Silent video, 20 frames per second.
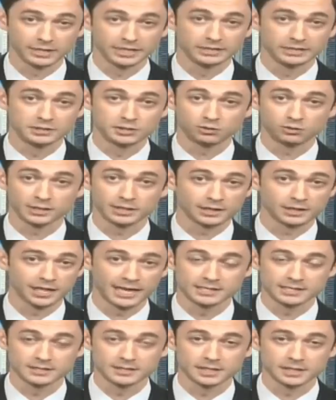we need strict
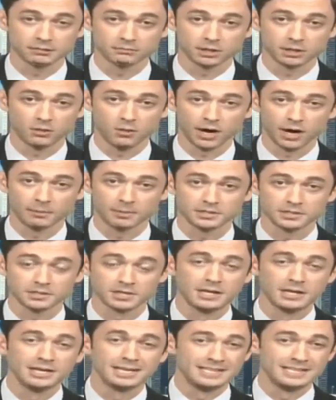licensing requirements.